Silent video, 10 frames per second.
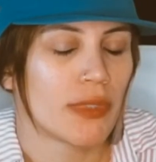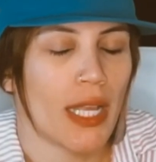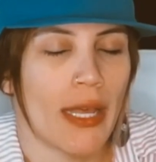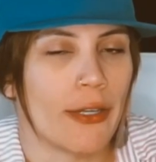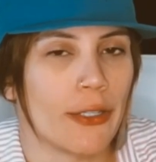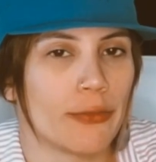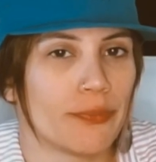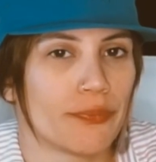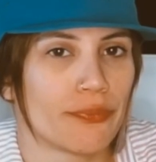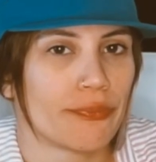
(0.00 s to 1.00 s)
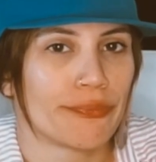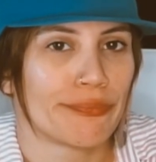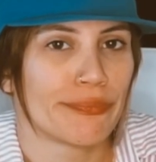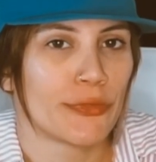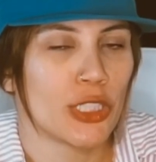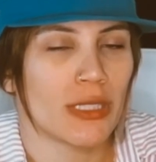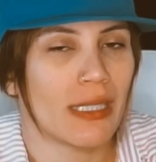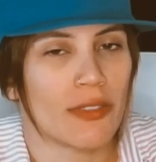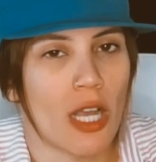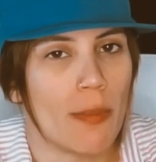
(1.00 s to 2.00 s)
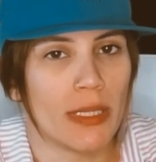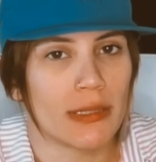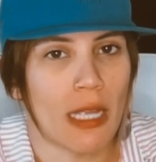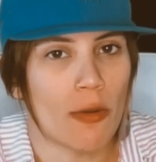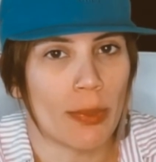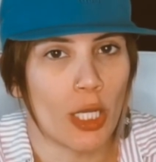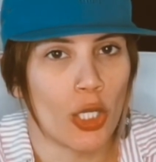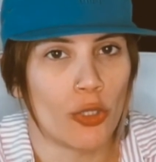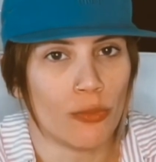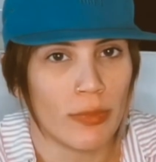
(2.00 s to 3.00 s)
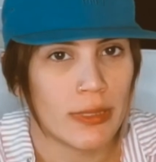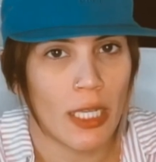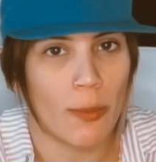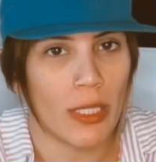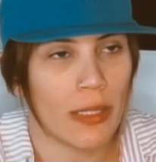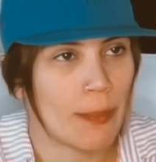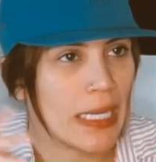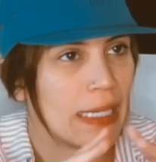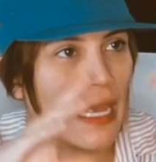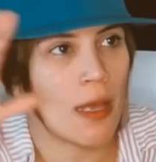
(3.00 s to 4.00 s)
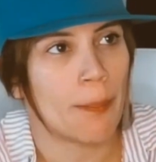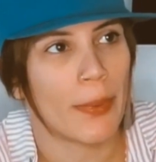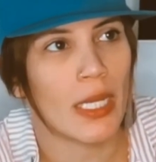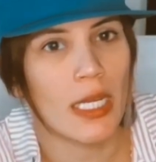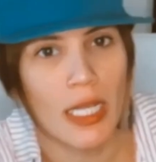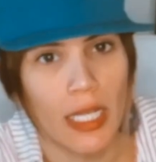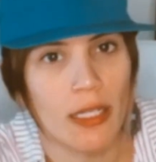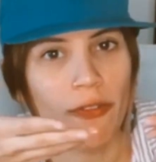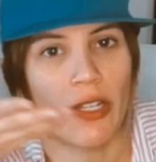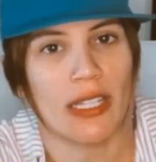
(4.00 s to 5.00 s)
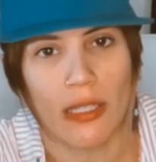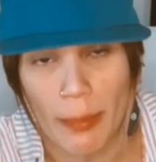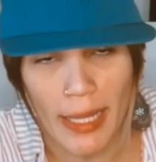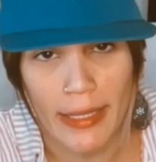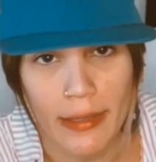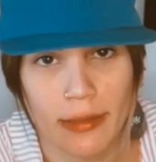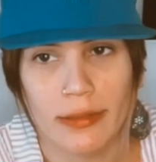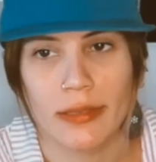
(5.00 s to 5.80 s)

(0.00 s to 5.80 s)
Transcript: I don't know. Just leave comments down below. Tell me, make an epic fill in the blank.